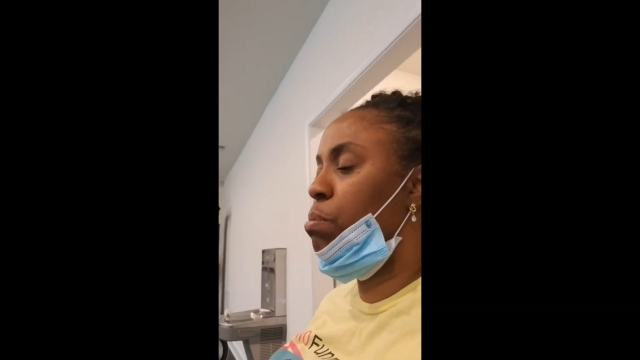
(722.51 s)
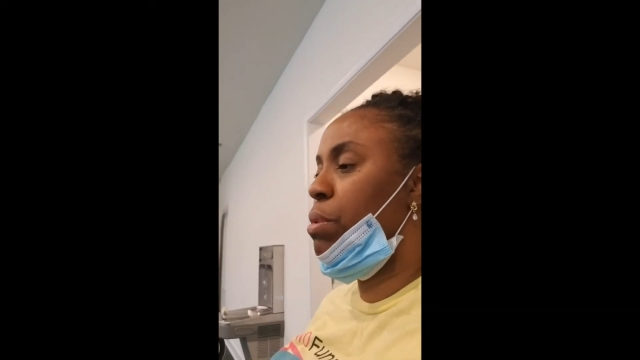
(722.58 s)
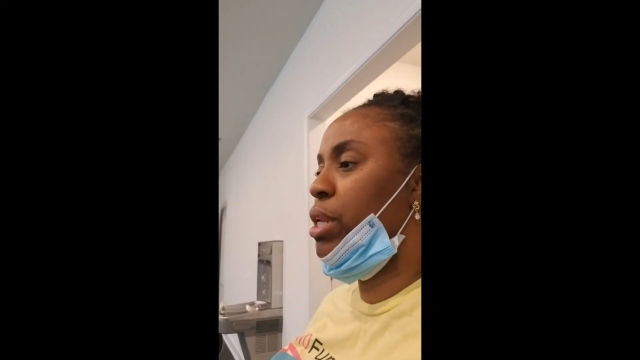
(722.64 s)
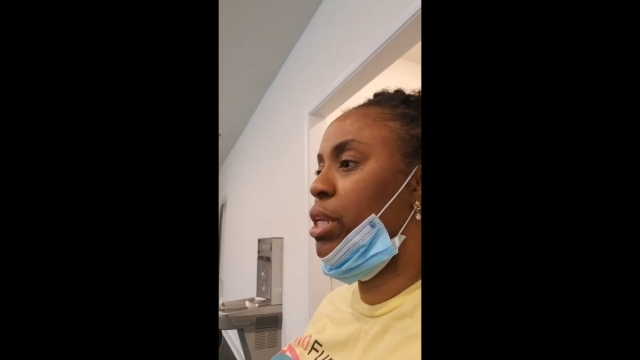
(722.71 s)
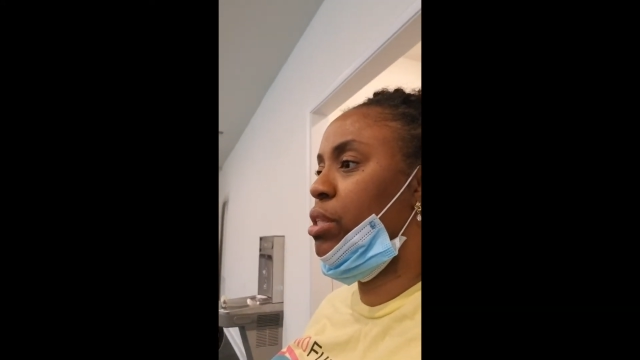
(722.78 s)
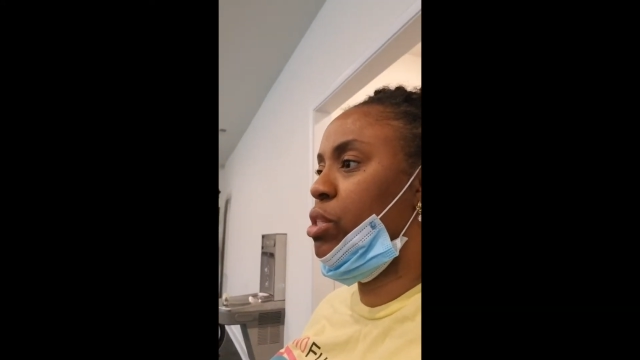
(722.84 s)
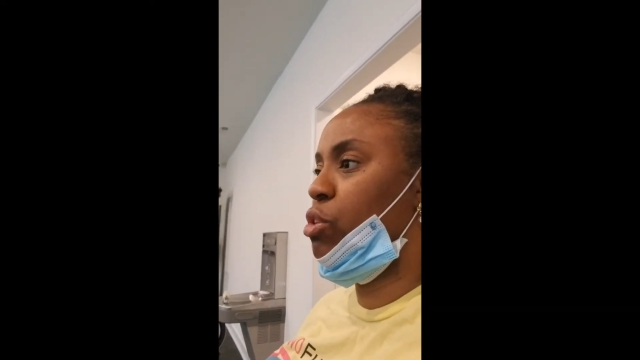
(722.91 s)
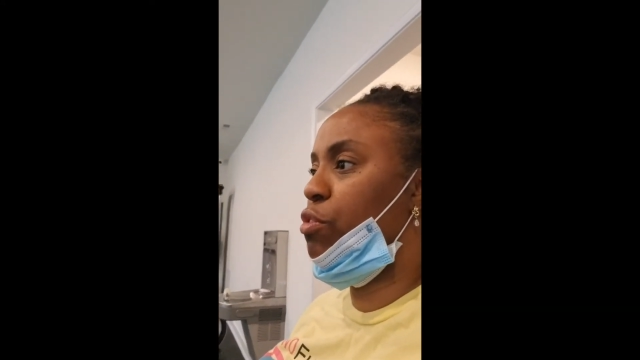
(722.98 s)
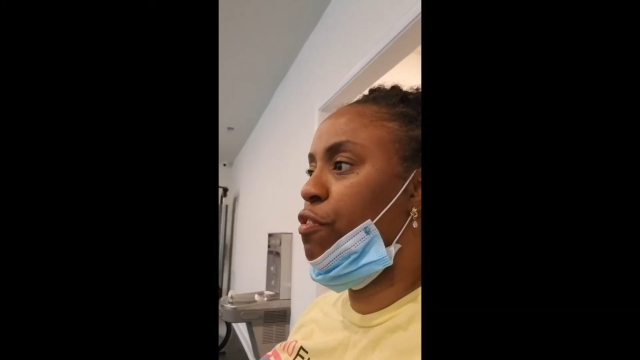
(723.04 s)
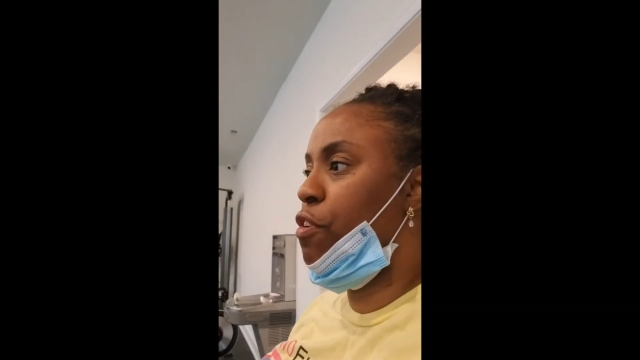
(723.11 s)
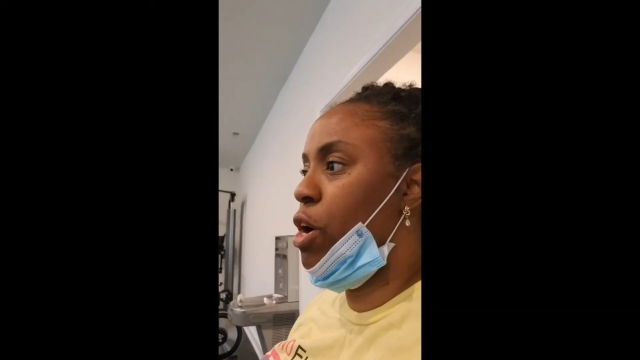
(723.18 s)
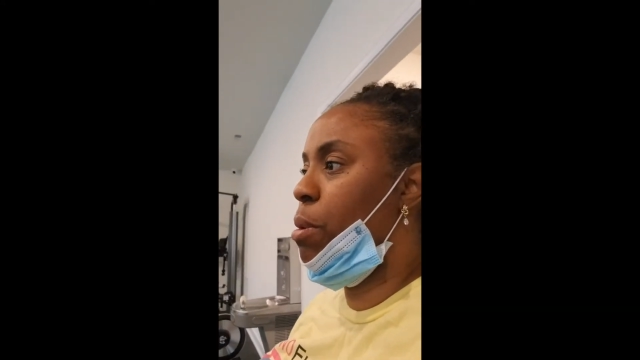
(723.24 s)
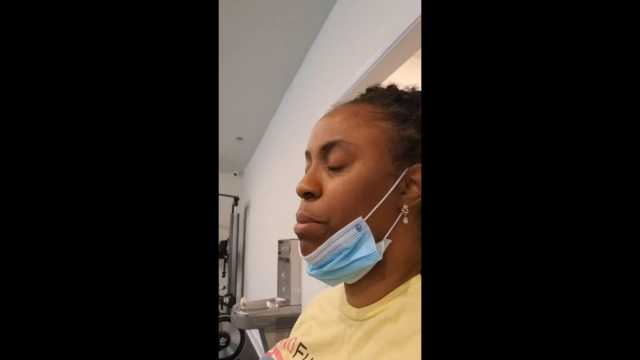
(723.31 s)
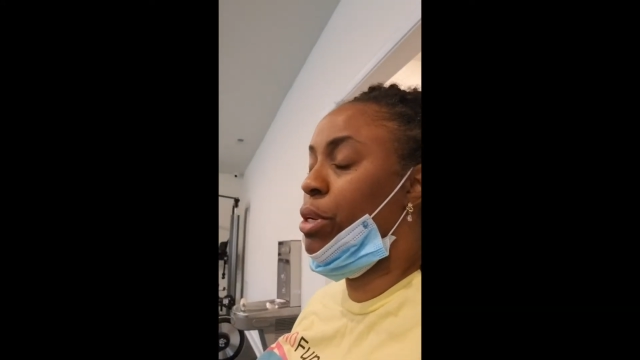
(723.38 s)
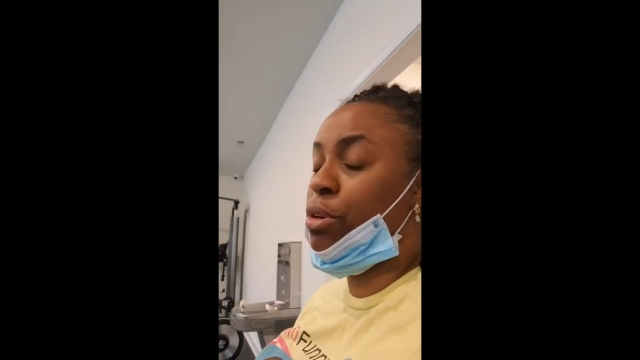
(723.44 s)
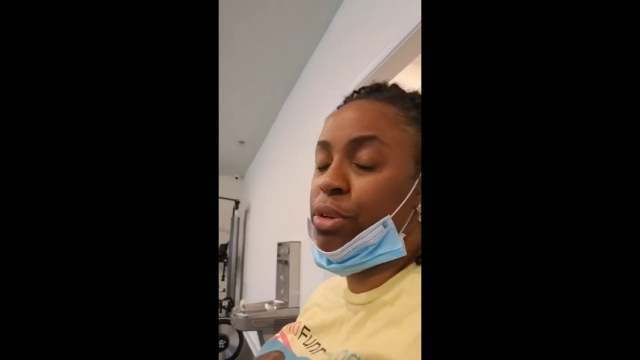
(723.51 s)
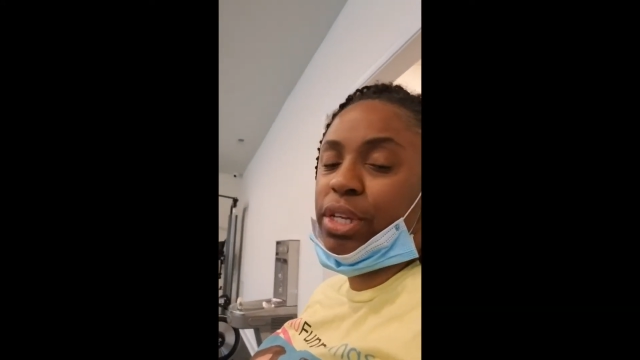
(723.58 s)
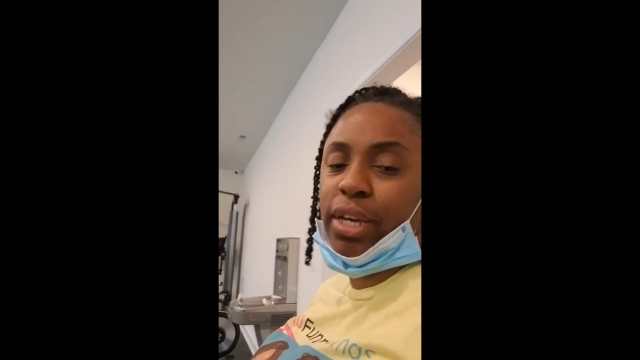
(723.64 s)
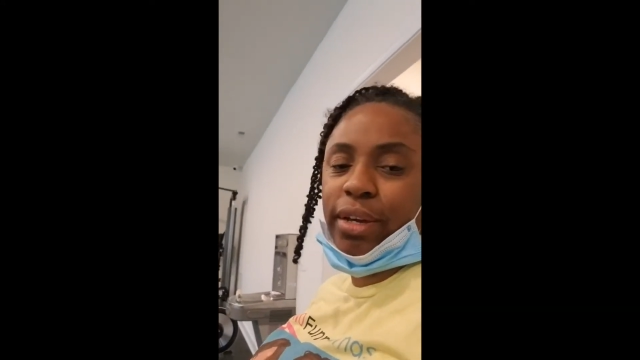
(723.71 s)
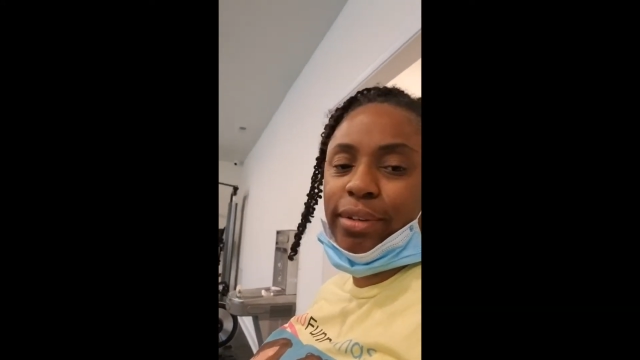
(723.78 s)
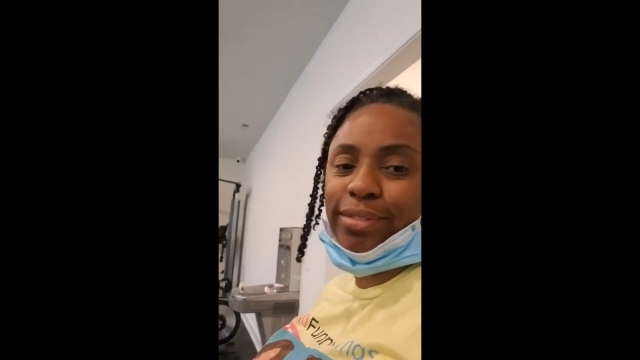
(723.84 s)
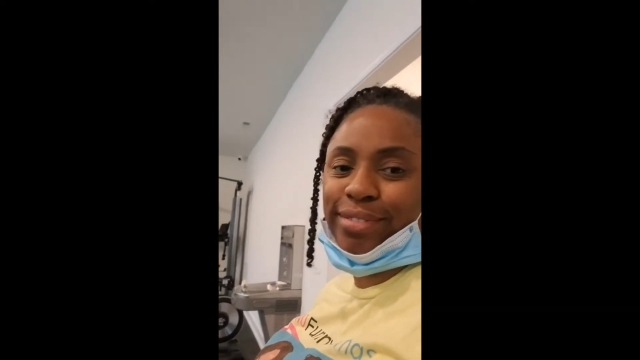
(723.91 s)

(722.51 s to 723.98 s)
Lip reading: minute so far been on here.